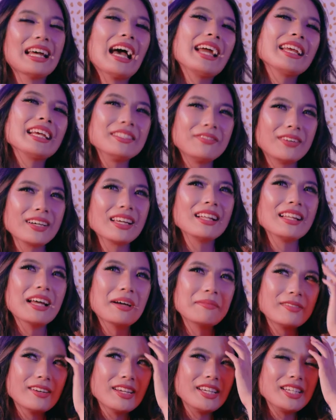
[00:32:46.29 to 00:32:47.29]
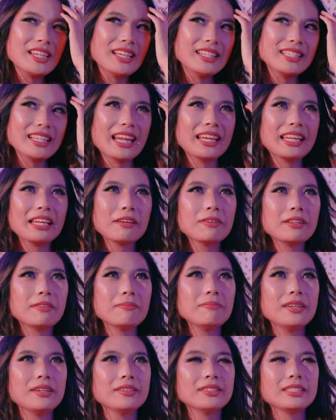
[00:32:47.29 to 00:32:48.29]
I guess for collaborations, and I think with
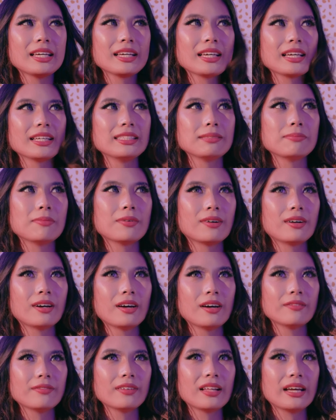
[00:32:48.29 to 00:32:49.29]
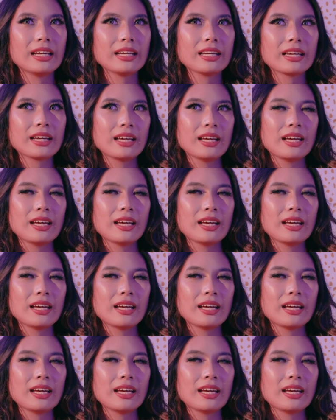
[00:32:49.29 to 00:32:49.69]
music, it's more of like